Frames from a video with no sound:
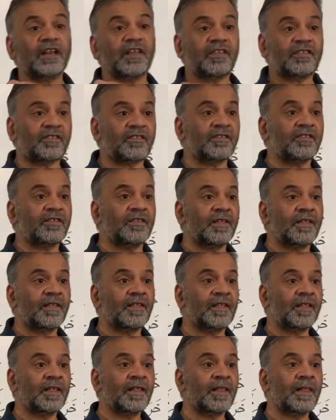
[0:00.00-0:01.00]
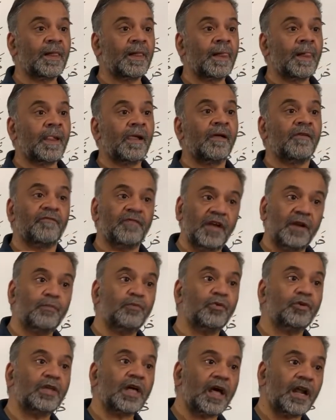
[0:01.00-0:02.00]
is fi'l
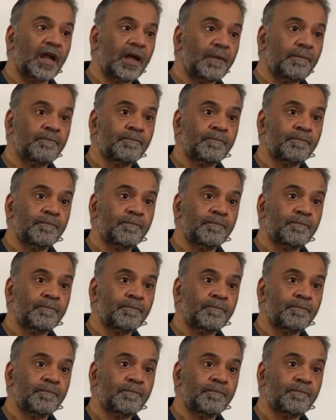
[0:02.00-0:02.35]
mudare.